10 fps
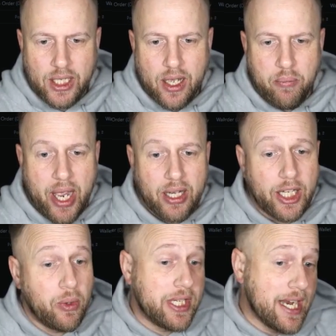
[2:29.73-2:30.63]
My
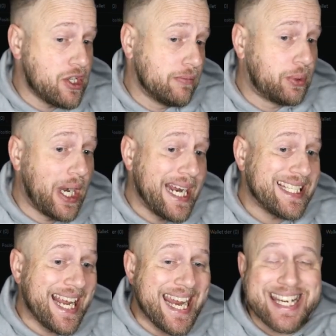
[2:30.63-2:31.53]
liquidation price,
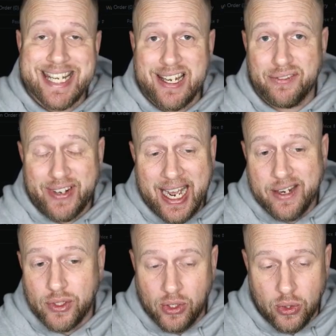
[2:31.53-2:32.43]

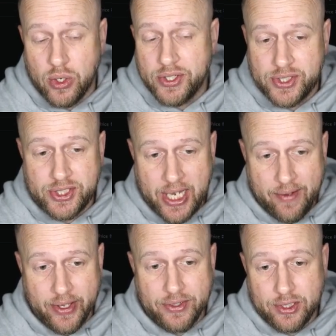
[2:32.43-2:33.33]

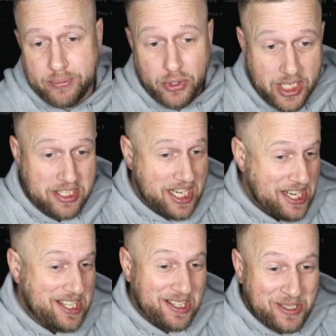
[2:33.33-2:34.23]
18,507. So pretty
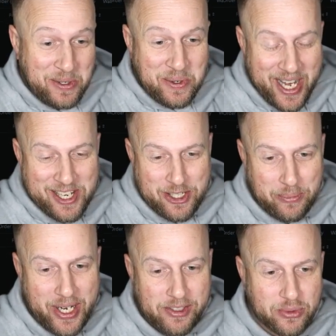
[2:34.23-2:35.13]
decent liquidation
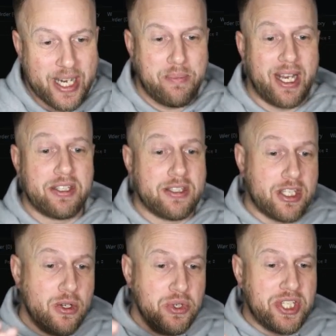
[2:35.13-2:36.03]
price, right? Because it's
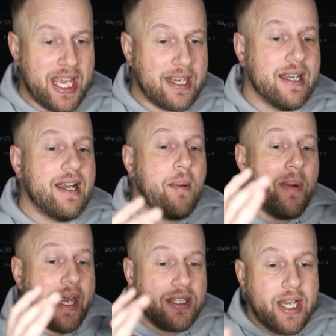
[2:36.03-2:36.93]
using my
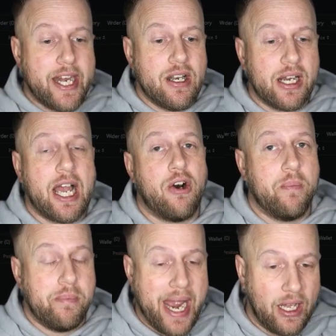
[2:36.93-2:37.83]
entire account
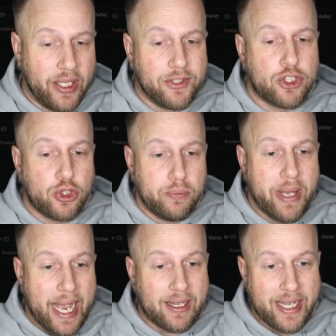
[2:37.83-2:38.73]
balance to
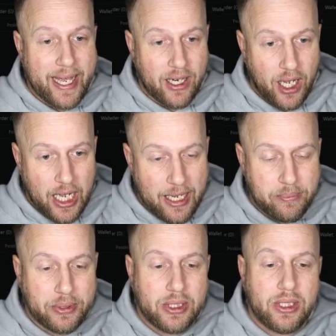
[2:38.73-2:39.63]
back that up.
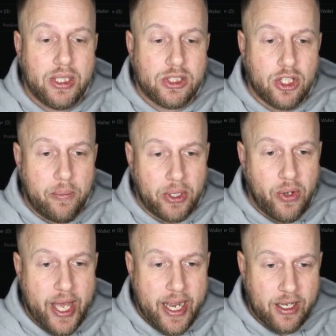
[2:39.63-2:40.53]
So I'm gonna go
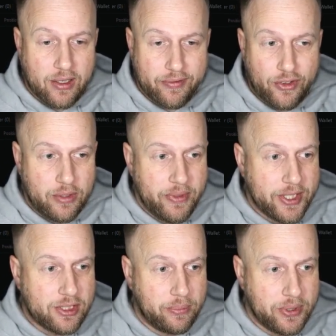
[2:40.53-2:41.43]
ahead and confirm
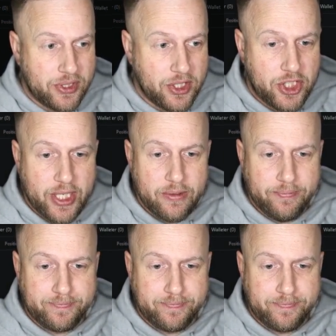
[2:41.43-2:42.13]
this position,